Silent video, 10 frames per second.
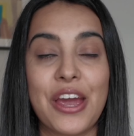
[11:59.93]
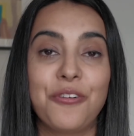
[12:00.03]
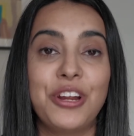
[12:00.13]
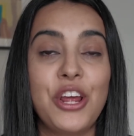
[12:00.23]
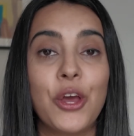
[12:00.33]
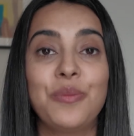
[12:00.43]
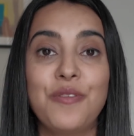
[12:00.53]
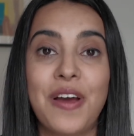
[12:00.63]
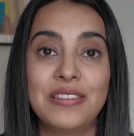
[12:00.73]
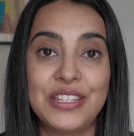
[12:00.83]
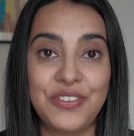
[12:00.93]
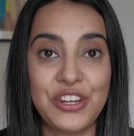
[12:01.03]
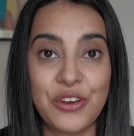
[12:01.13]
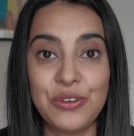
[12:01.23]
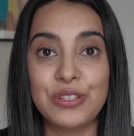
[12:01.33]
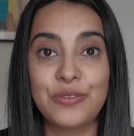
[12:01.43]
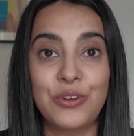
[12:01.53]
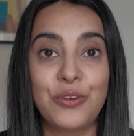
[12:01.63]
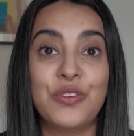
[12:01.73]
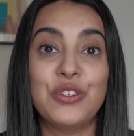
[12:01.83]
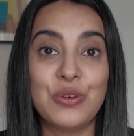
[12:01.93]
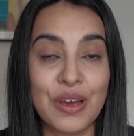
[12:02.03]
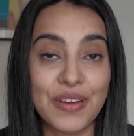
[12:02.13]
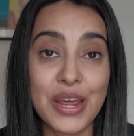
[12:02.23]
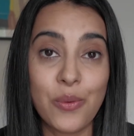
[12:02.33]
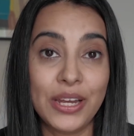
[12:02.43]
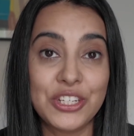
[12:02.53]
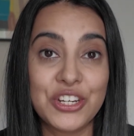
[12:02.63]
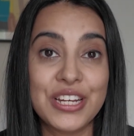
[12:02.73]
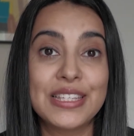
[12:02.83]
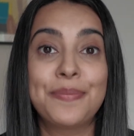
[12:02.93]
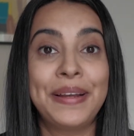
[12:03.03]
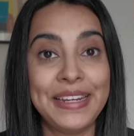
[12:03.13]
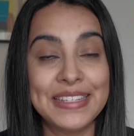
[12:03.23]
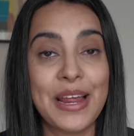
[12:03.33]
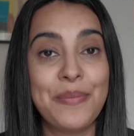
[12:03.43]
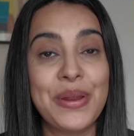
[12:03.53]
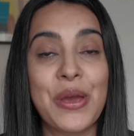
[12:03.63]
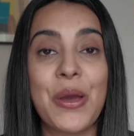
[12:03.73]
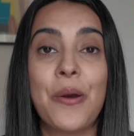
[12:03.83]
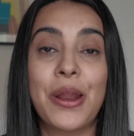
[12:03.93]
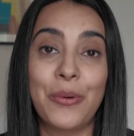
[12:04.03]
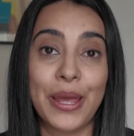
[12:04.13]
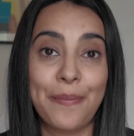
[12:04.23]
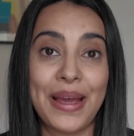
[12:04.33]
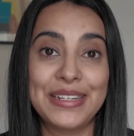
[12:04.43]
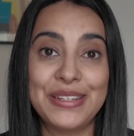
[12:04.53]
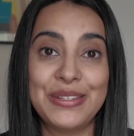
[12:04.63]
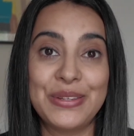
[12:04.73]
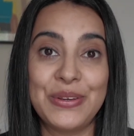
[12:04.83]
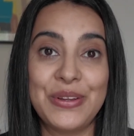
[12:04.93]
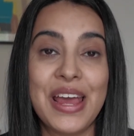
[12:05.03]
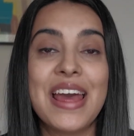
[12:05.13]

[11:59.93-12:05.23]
I really hope you found this video useful. If you do have any questions, please let me know and I will get back to you soon.